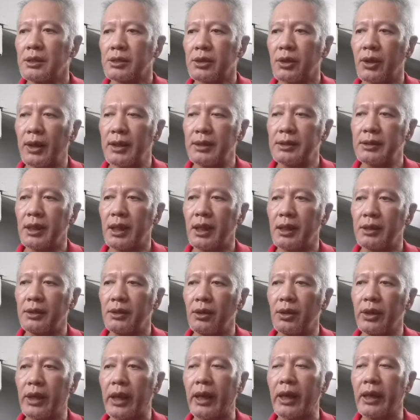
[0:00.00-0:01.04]
So I
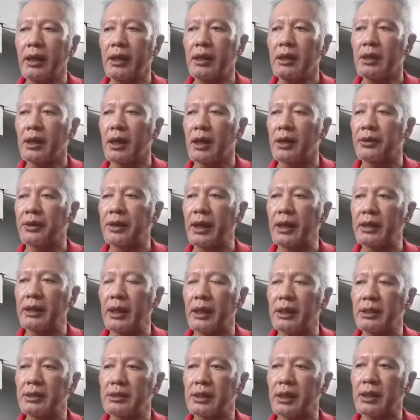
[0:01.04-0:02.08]
said okay, and
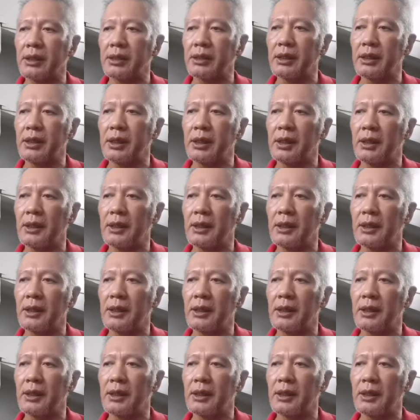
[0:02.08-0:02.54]
then I said